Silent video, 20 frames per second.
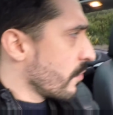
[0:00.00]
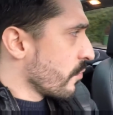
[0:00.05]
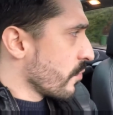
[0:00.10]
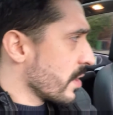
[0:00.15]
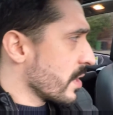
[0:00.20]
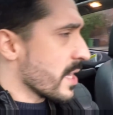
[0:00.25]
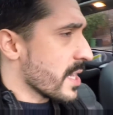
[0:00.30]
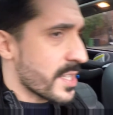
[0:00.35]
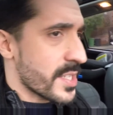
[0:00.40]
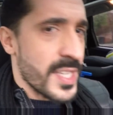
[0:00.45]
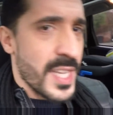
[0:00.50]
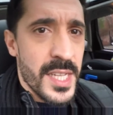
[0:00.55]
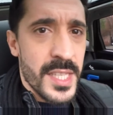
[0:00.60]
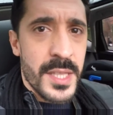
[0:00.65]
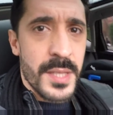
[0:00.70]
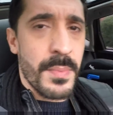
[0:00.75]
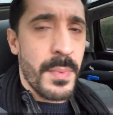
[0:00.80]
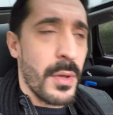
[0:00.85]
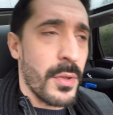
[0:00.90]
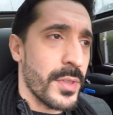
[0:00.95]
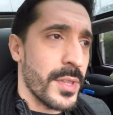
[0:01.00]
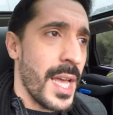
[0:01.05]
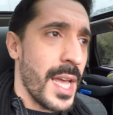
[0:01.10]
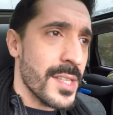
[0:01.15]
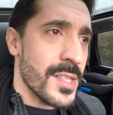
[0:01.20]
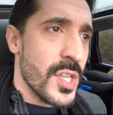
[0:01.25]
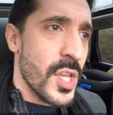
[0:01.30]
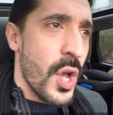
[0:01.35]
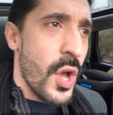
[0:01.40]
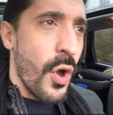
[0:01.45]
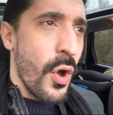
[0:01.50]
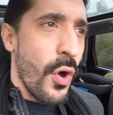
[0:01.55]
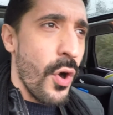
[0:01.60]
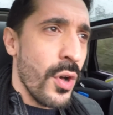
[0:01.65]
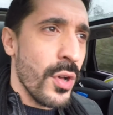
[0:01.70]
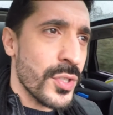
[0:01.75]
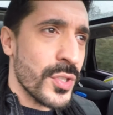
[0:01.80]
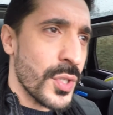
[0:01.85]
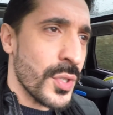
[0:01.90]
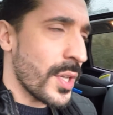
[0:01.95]
really excited about that
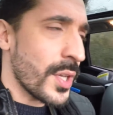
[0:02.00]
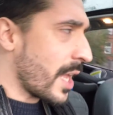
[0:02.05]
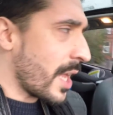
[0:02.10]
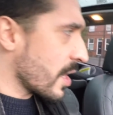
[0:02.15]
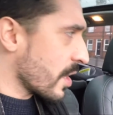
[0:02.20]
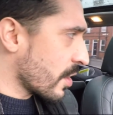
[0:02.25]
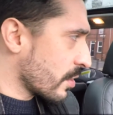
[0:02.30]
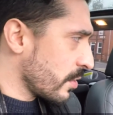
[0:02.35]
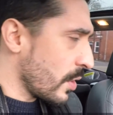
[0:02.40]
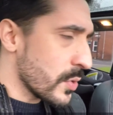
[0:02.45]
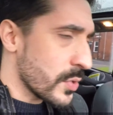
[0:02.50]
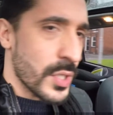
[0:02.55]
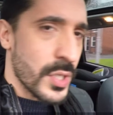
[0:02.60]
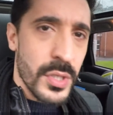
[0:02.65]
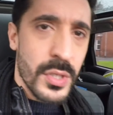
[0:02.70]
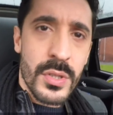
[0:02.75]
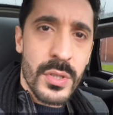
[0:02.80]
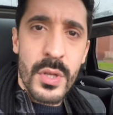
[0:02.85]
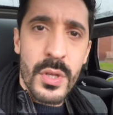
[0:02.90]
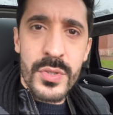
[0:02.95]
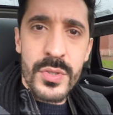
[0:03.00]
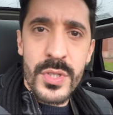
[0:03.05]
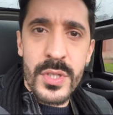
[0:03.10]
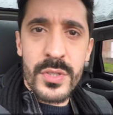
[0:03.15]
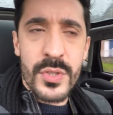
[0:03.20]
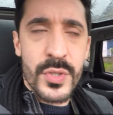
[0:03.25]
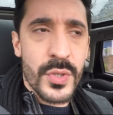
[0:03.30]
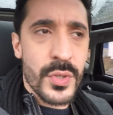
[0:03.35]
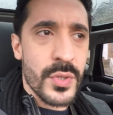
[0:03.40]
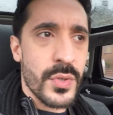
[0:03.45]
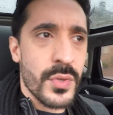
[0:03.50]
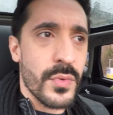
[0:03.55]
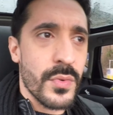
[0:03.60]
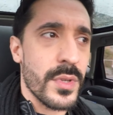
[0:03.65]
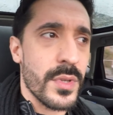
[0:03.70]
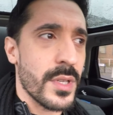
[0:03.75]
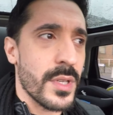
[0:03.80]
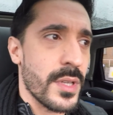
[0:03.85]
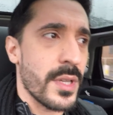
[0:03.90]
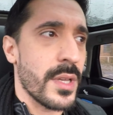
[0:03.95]
also getting closer and closer to
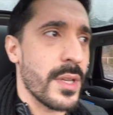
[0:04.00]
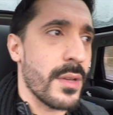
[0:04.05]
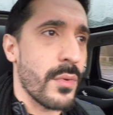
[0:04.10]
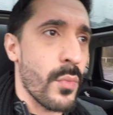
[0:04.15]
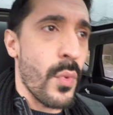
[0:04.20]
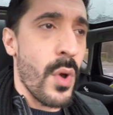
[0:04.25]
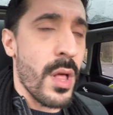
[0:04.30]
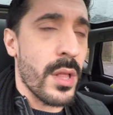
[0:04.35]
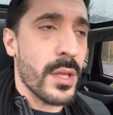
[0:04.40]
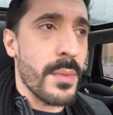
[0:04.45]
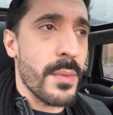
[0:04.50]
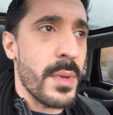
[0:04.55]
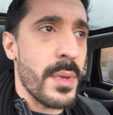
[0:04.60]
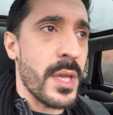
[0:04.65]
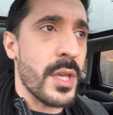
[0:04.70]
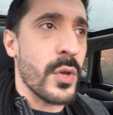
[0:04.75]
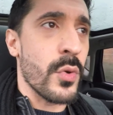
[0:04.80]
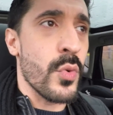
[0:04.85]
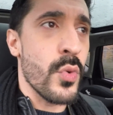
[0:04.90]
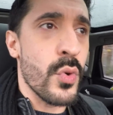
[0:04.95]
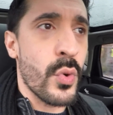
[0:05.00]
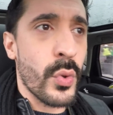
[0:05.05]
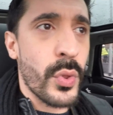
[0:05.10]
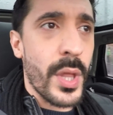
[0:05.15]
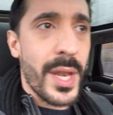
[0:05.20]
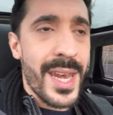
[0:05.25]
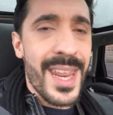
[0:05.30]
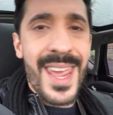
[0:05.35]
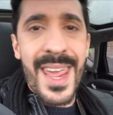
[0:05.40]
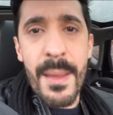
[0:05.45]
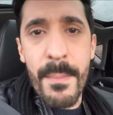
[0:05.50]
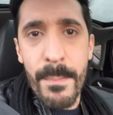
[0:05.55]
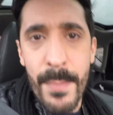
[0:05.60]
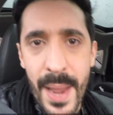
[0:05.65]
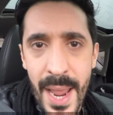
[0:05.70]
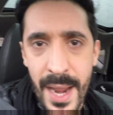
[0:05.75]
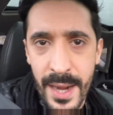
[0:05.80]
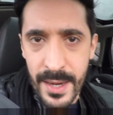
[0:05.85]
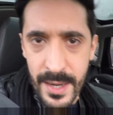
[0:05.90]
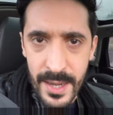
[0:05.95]
uh, welcoming Ugdanin
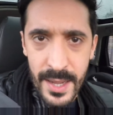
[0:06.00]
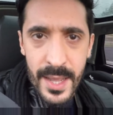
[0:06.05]
back